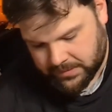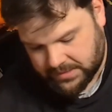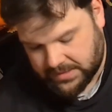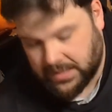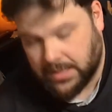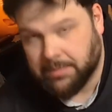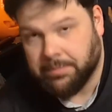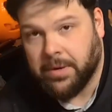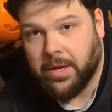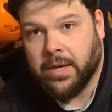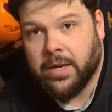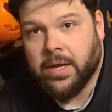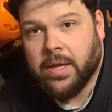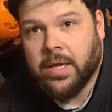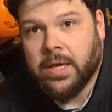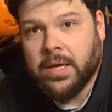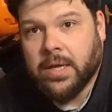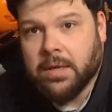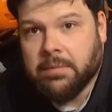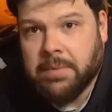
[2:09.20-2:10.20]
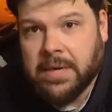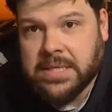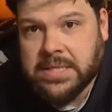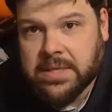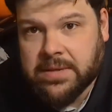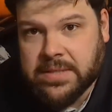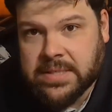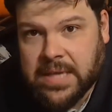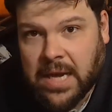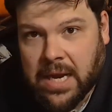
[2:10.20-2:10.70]
see it, but
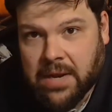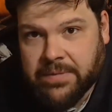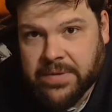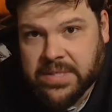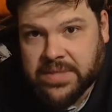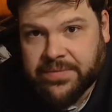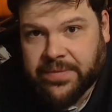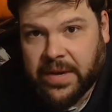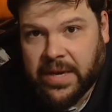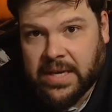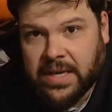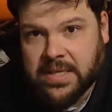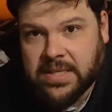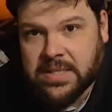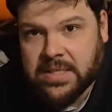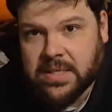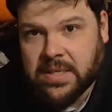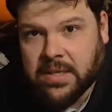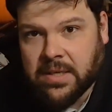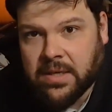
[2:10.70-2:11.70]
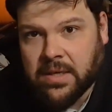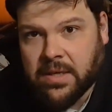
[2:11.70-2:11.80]
basically the side of his face.